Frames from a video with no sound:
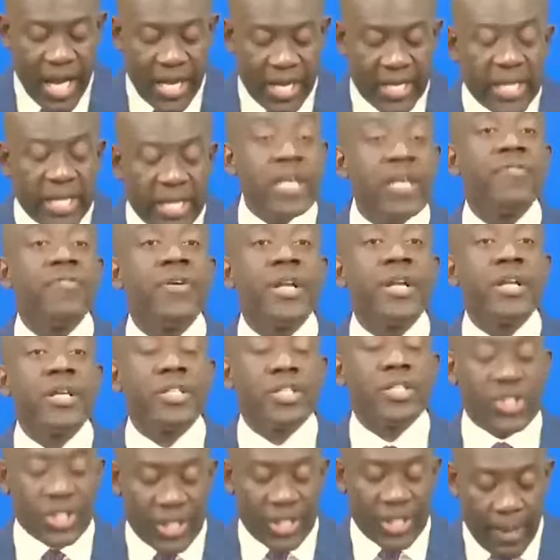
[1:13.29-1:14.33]
an
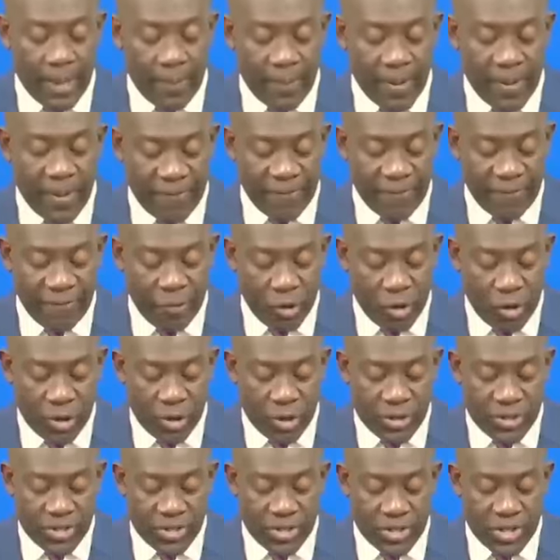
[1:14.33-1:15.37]
even sharper
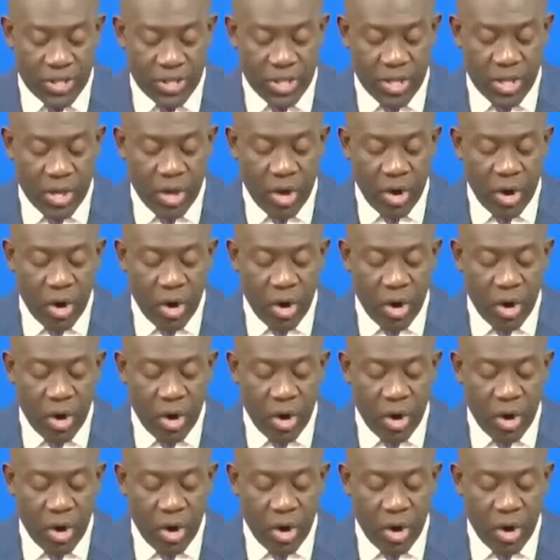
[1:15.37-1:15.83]
focus